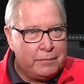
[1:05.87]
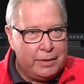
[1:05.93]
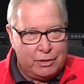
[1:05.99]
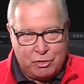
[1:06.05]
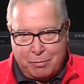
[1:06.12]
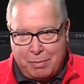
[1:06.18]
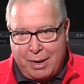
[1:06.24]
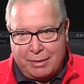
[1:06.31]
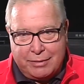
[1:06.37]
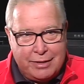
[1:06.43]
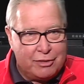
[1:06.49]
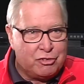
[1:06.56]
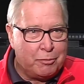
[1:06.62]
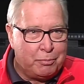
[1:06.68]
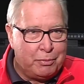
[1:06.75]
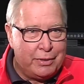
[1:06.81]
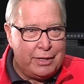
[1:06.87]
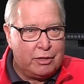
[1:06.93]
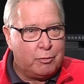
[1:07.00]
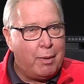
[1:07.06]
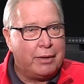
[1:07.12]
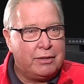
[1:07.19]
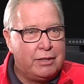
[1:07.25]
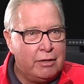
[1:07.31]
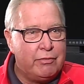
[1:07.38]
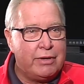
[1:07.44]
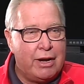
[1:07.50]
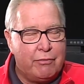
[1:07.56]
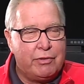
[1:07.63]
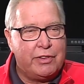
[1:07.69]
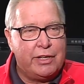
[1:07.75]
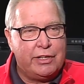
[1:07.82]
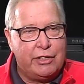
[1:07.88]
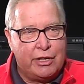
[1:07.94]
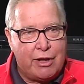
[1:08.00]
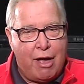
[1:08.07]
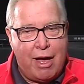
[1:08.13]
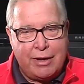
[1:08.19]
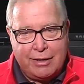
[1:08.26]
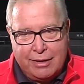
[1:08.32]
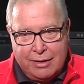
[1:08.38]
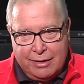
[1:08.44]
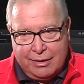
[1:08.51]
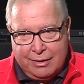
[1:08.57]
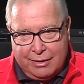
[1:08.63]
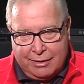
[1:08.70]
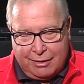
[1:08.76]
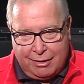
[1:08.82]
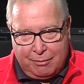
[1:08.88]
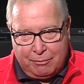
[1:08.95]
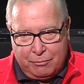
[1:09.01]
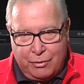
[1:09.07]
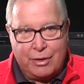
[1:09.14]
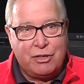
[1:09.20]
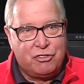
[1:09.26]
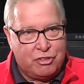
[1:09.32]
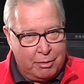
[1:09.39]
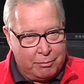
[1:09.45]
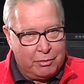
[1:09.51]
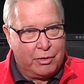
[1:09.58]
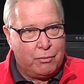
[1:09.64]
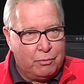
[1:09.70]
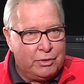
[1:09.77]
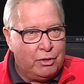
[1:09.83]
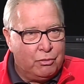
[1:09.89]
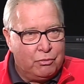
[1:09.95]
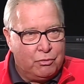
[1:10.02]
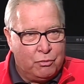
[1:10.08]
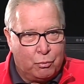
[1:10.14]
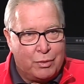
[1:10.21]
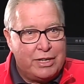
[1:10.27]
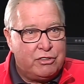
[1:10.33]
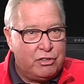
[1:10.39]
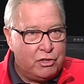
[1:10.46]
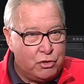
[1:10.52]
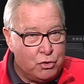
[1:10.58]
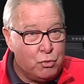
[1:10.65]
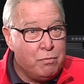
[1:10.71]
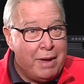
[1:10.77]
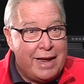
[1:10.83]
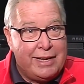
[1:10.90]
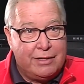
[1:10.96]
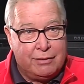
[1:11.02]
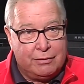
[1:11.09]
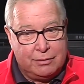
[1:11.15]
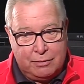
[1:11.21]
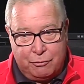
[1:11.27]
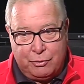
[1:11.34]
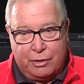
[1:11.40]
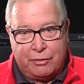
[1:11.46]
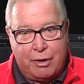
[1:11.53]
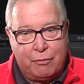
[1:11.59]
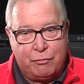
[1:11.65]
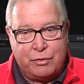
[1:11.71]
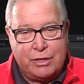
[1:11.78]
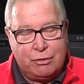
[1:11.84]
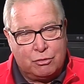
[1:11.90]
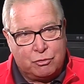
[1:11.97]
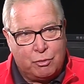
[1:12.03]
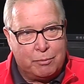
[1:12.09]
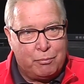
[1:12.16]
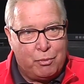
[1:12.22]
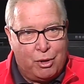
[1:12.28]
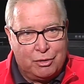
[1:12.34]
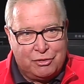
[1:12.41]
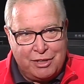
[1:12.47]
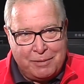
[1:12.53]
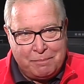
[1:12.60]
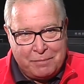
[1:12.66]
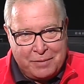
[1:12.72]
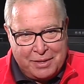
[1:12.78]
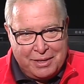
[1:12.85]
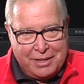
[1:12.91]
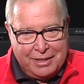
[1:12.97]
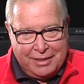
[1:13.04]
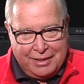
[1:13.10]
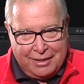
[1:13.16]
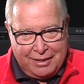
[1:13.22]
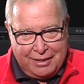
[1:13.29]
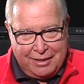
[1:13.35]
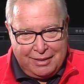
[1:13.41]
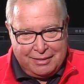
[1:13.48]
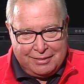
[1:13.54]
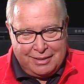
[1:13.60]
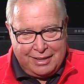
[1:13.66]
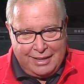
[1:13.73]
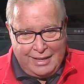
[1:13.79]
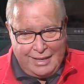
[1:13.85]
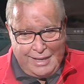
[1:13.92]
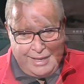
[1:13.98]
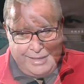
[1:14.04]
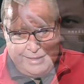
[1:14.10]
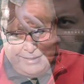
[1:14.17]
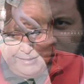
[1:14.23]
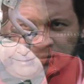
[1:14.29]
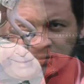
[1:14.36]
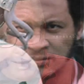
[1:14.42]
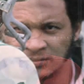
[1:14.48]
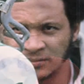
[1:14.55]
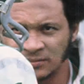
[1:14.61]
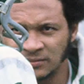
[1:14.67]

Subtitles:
It's about discipline. It's about giving everything you got. Very similar, you know, the reason you made the Philadelphia Eagles football team. And that was